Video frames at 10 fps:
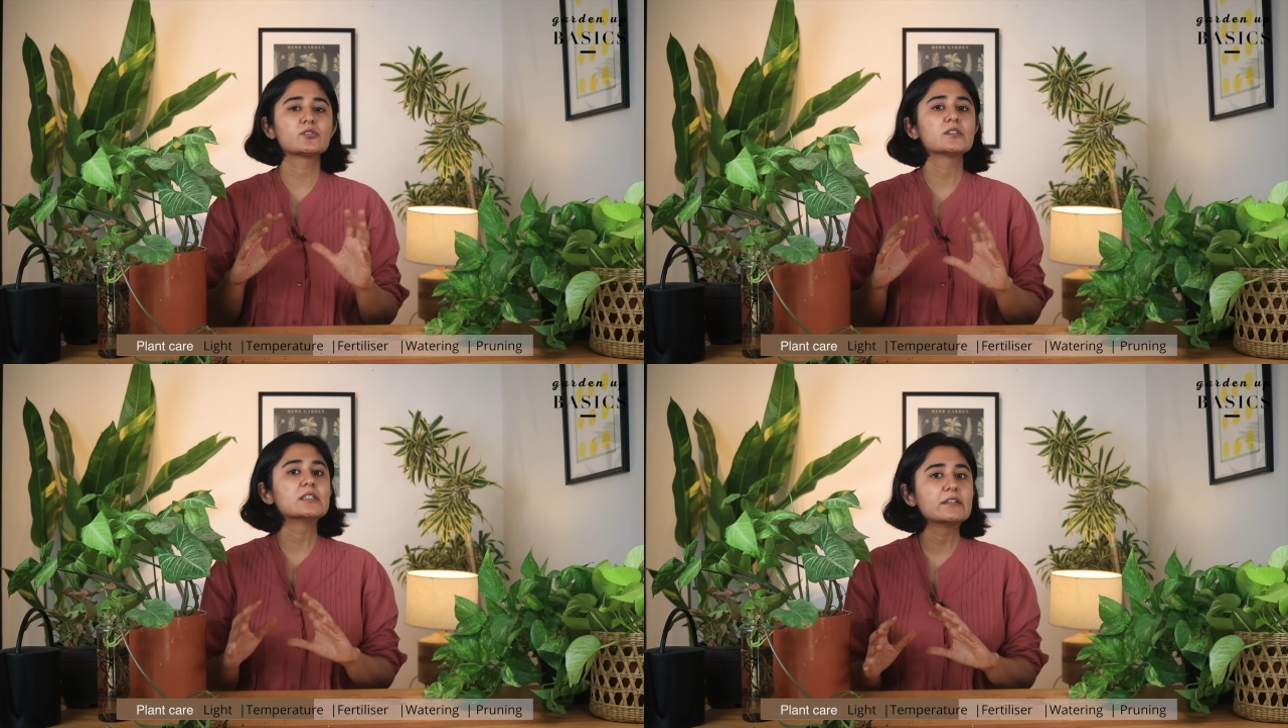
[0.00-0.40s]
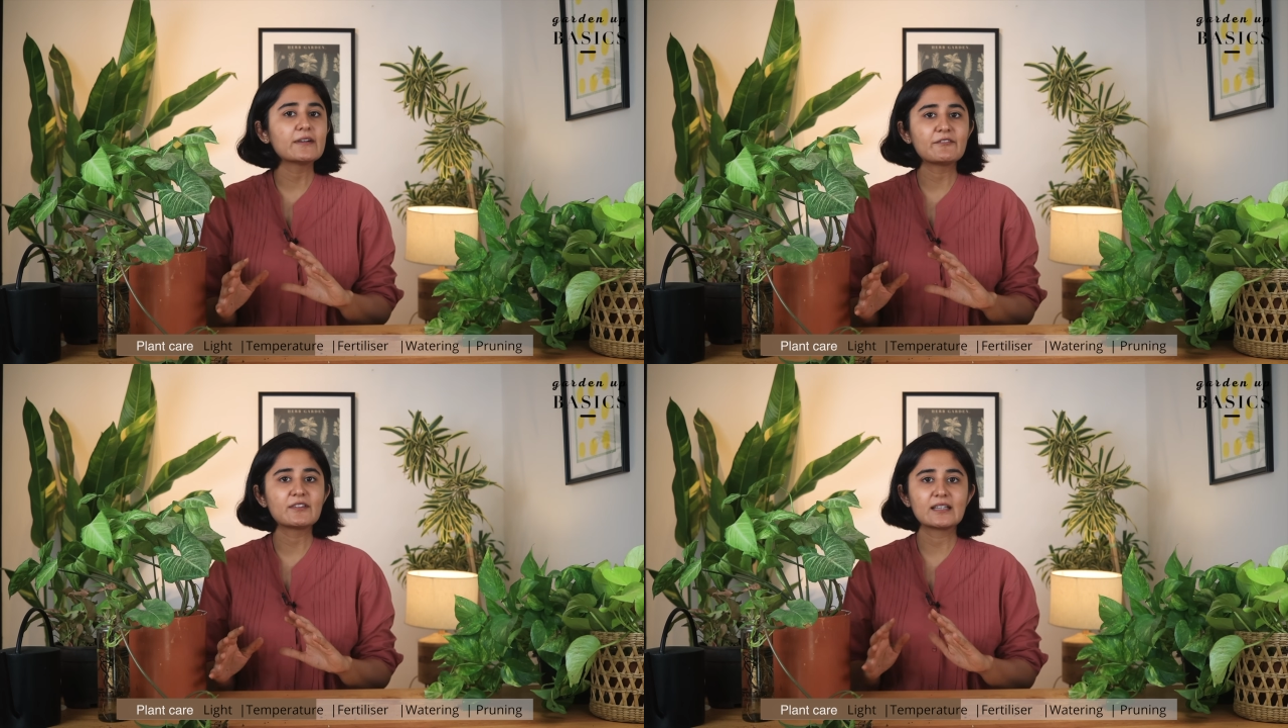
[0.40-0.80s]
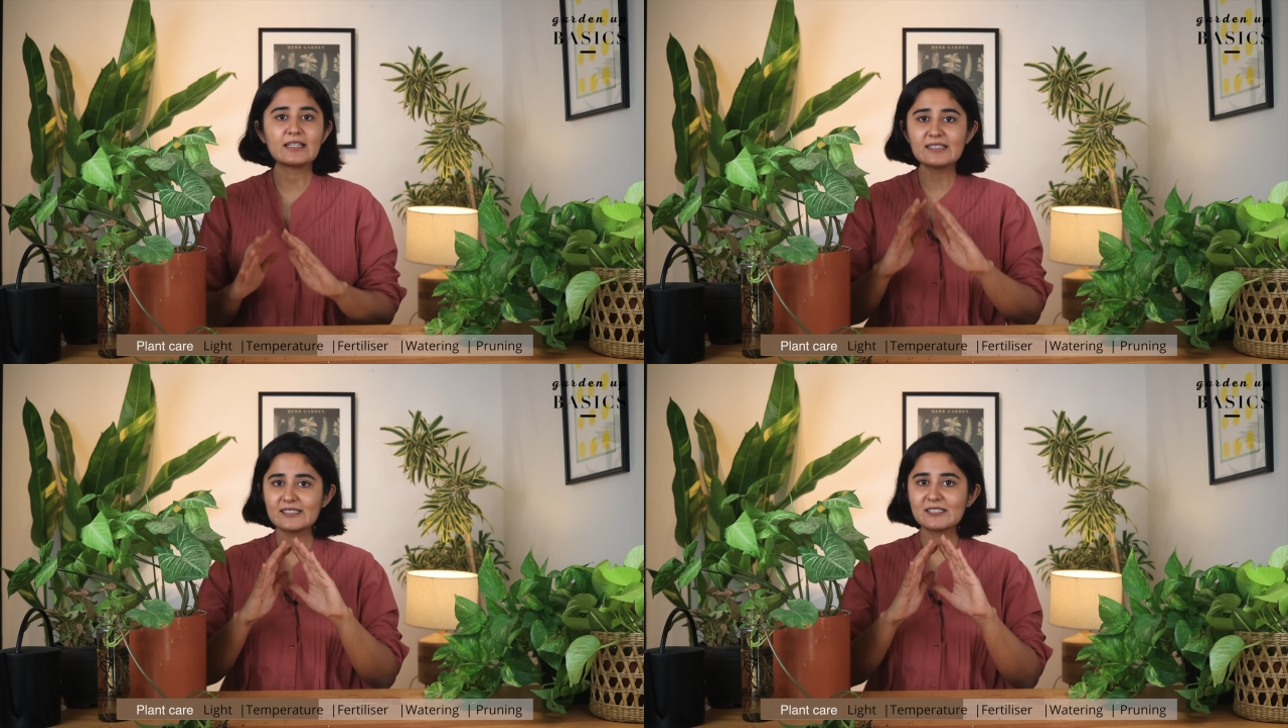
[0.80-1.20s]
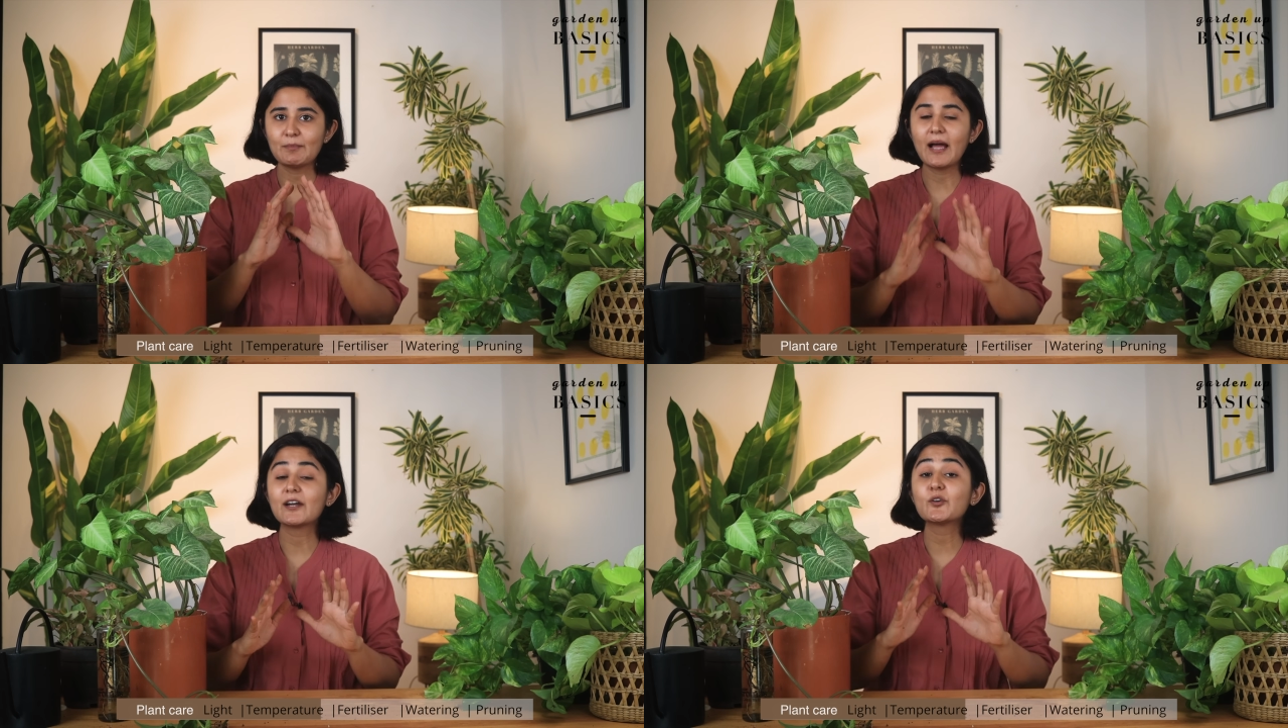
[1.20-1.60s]
to 35 degrees, this
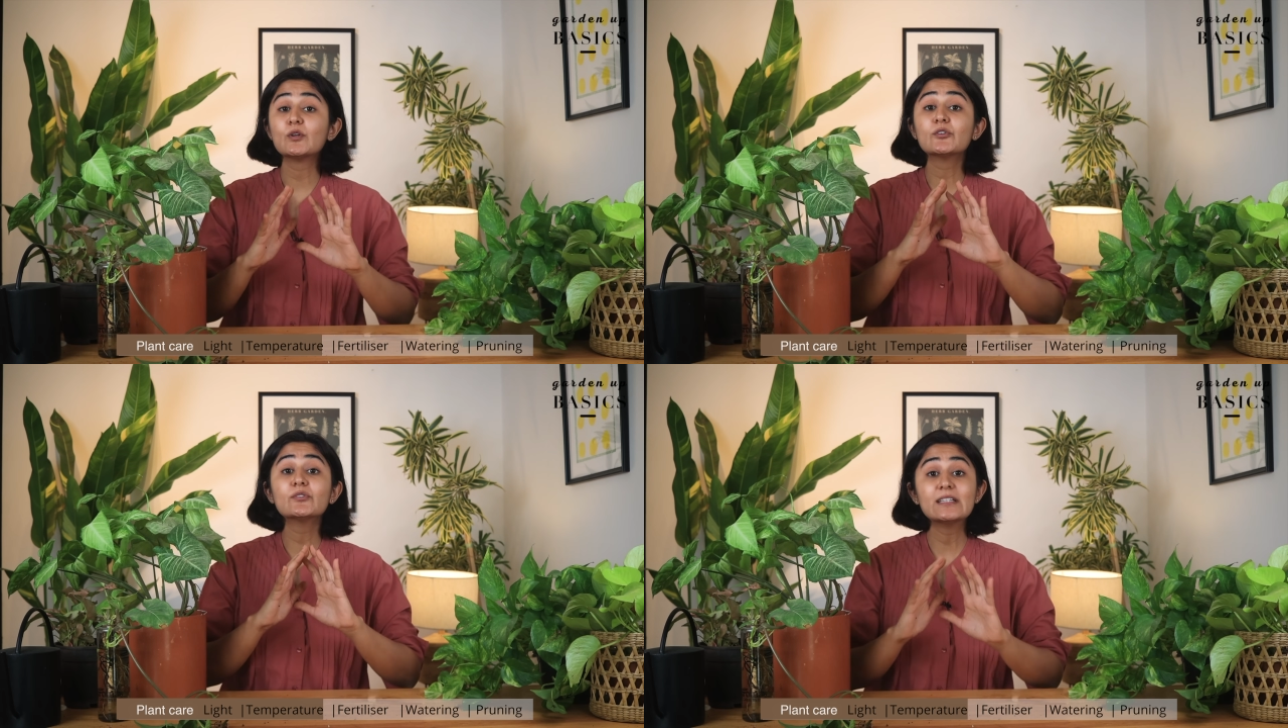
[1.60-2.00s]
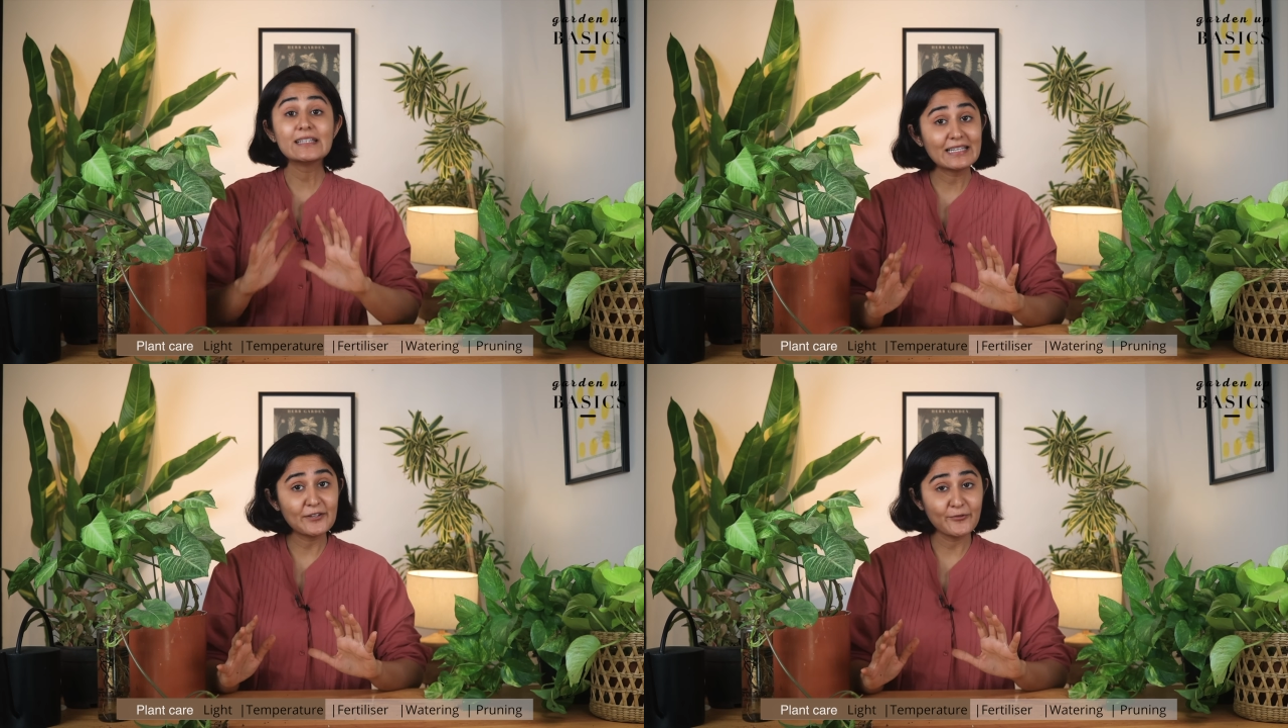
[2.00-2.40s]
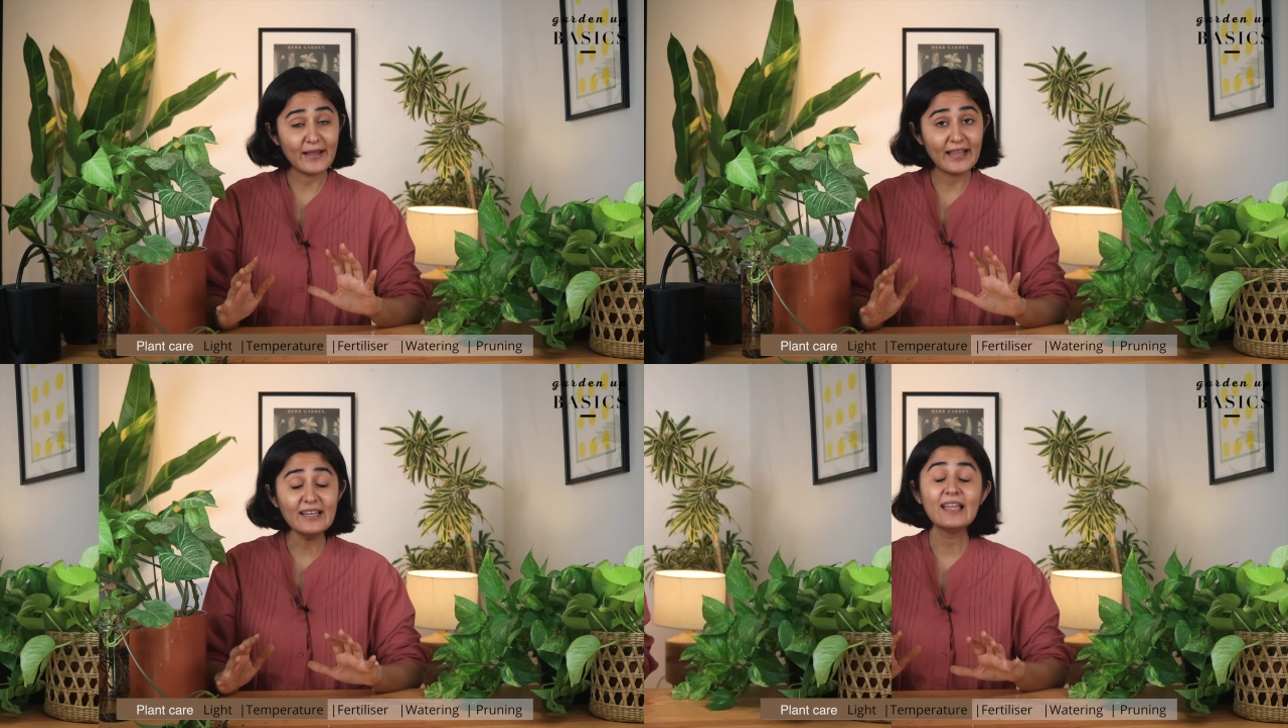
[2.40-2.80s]
plant will do really well.